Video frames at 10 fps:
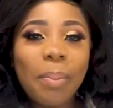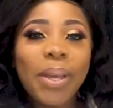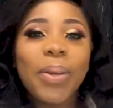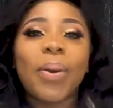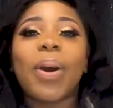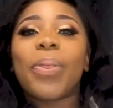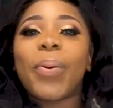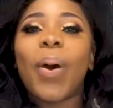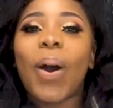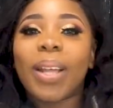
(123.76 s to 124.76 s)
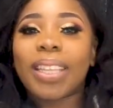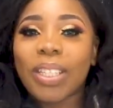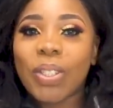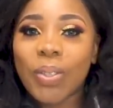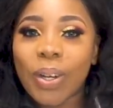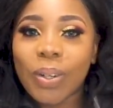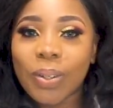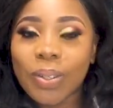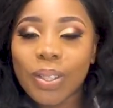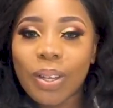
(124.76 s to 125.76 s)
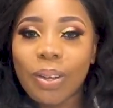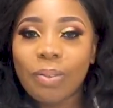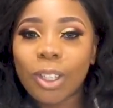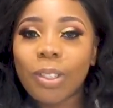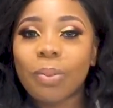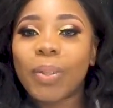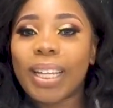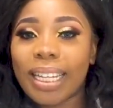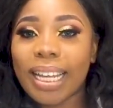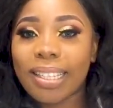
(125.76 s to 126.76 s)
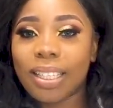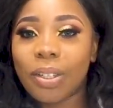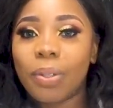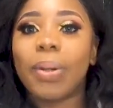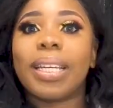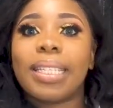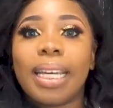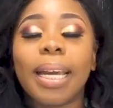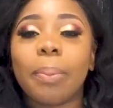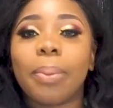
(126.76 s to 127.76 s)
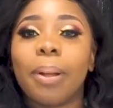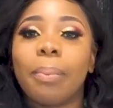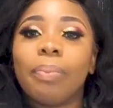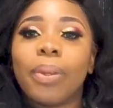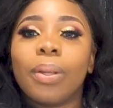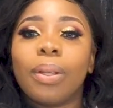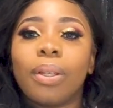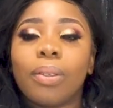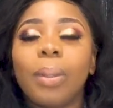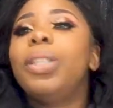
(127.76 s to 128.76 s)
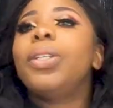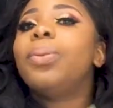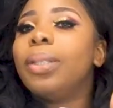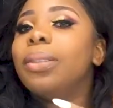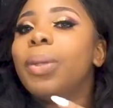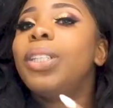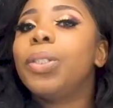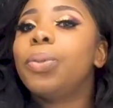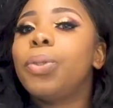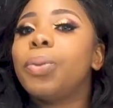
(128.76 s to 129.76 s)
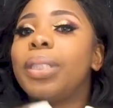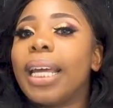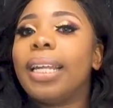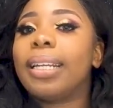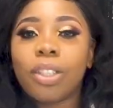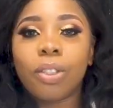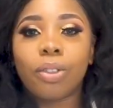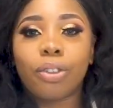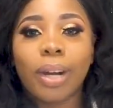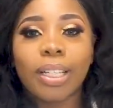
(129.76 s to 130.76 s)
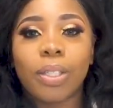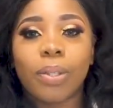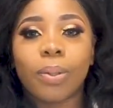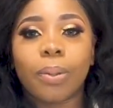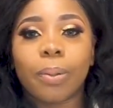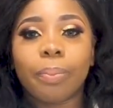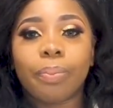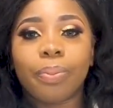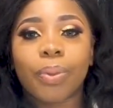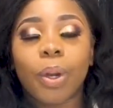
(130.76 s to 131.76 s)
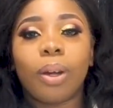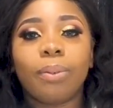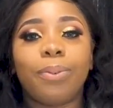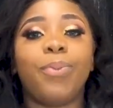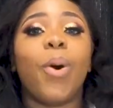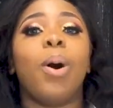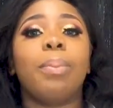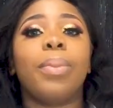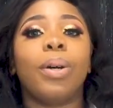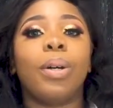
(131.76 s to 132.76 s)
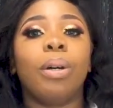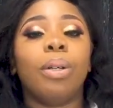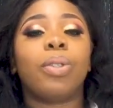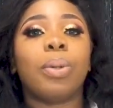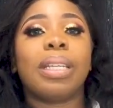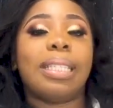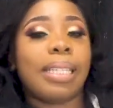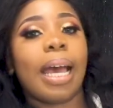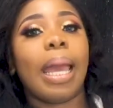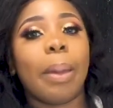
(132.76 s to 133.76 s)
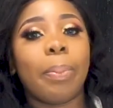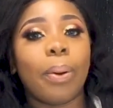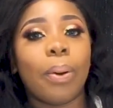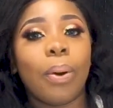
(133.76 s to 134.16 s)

But you go through all of these struggles just to realize that you're not his type. So what do you do then? Do you try to conform to his type,